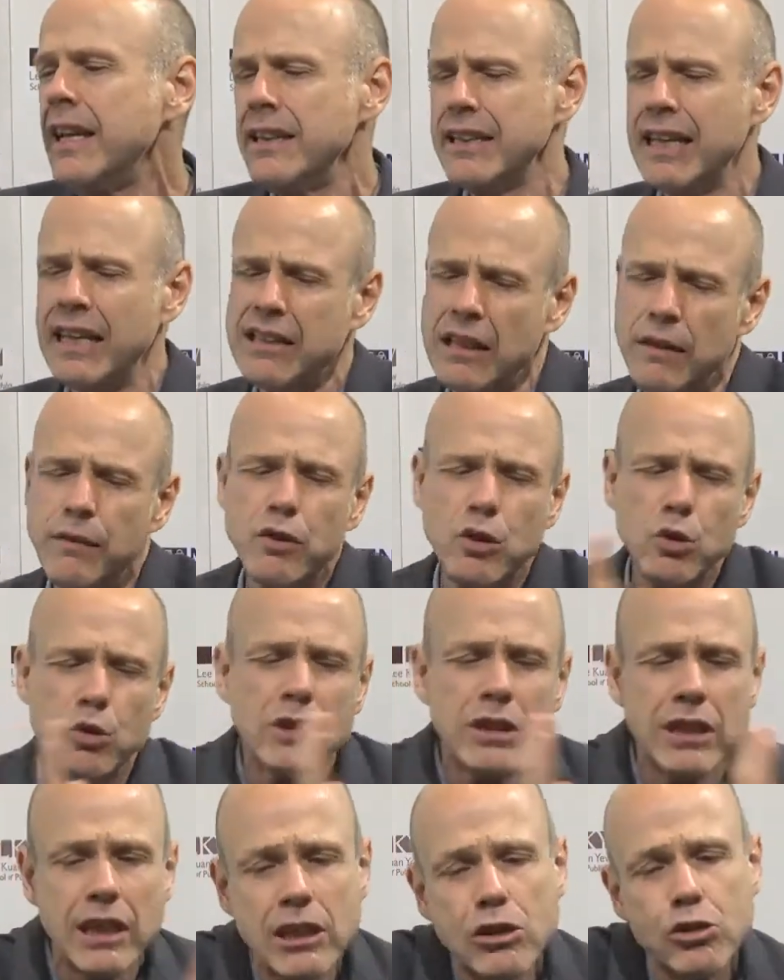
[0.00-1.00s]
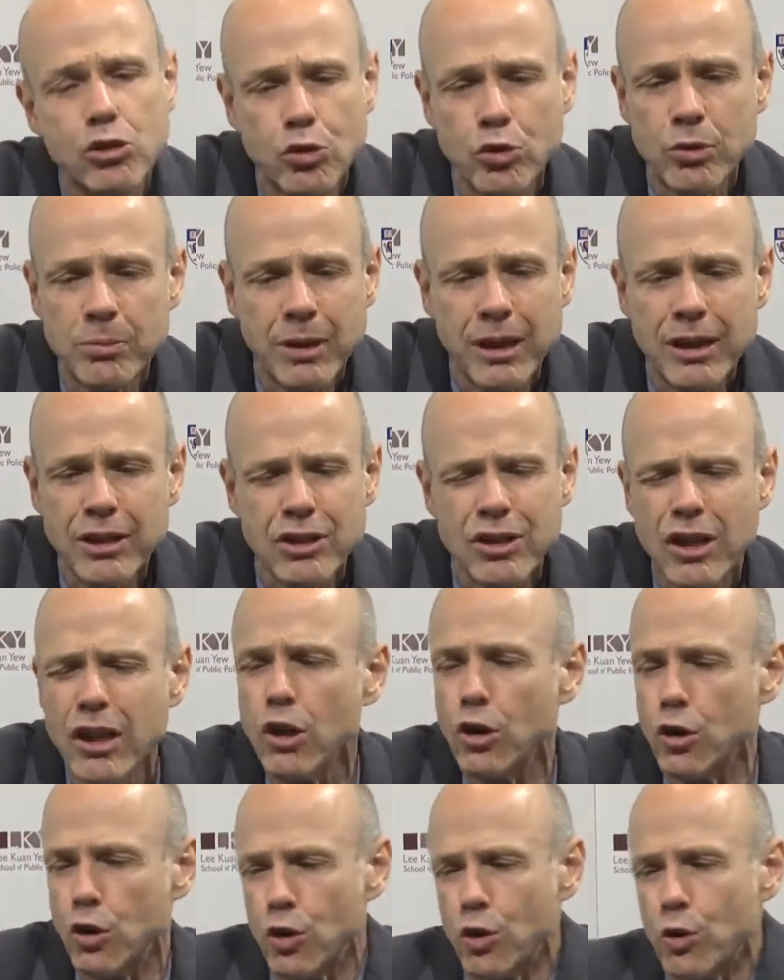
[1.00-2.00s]
That if you teach too much,
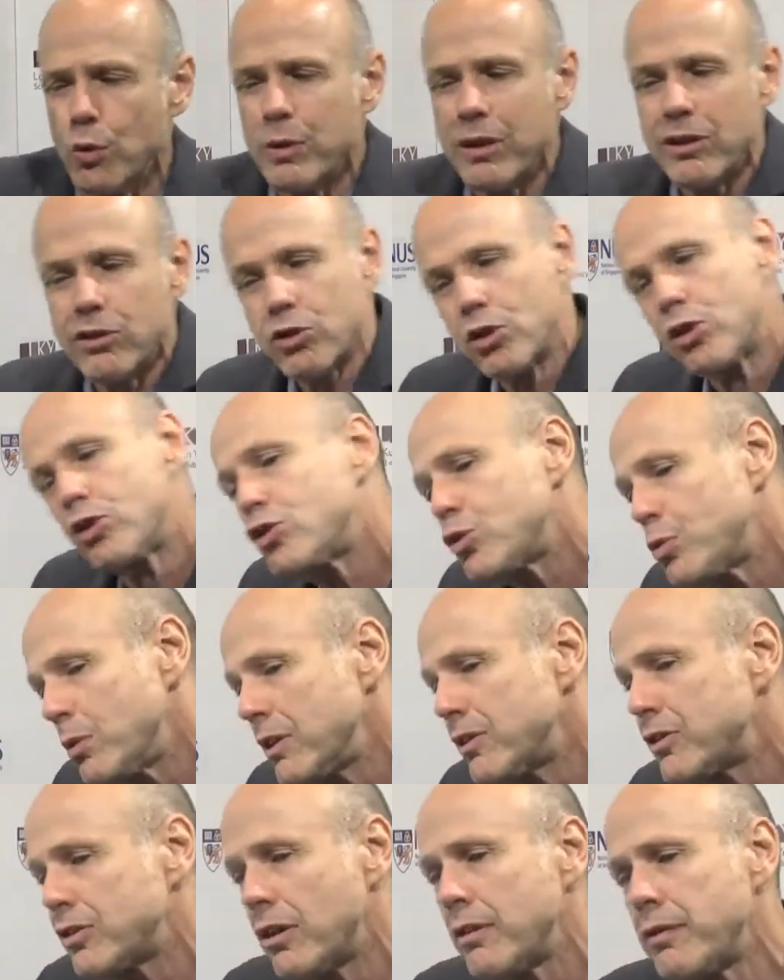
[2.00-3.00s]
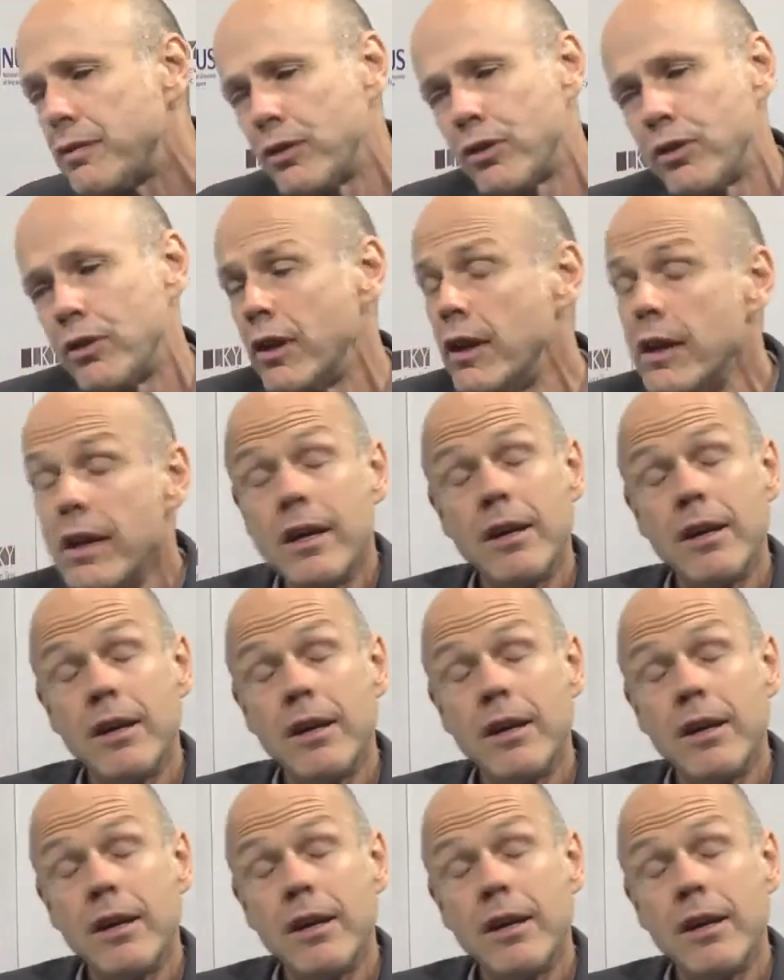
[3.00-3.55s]
your research will suffer.